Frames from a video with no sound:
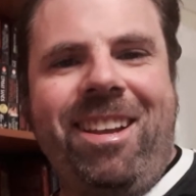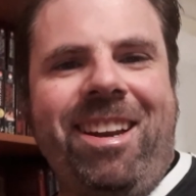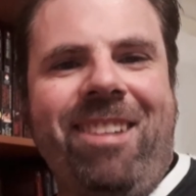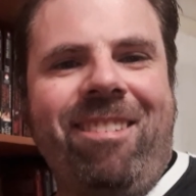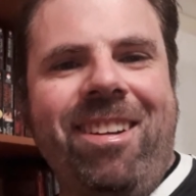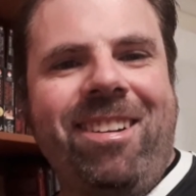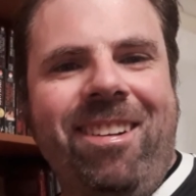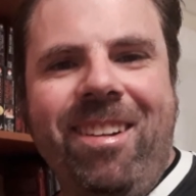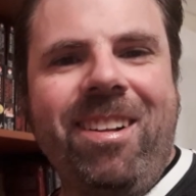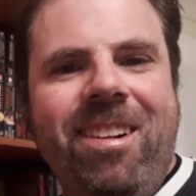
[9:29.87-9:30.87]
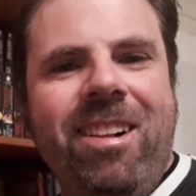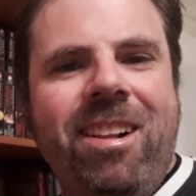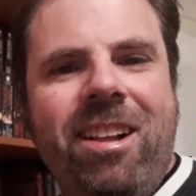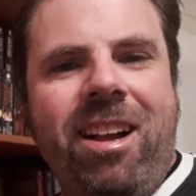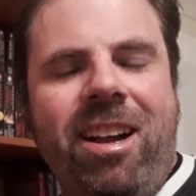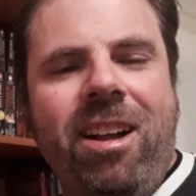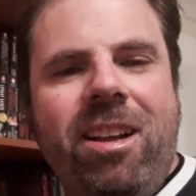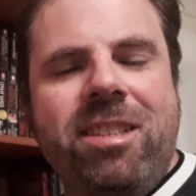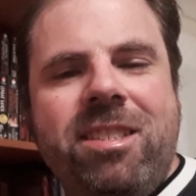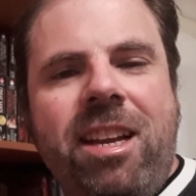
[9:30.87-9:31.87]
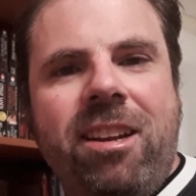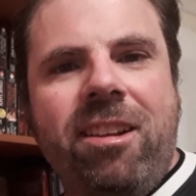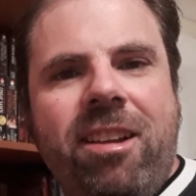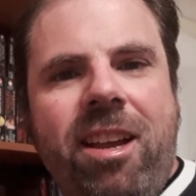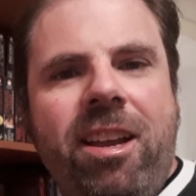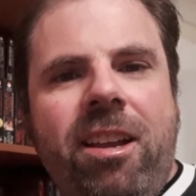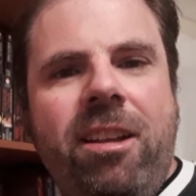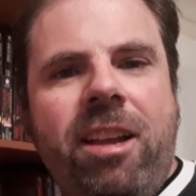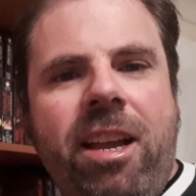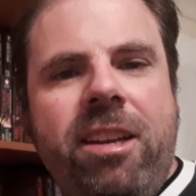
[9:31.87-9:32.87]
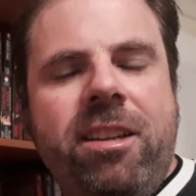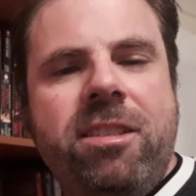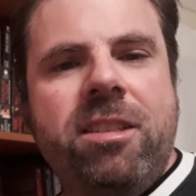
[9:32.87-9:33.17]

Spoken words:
anyway, it's done okay, and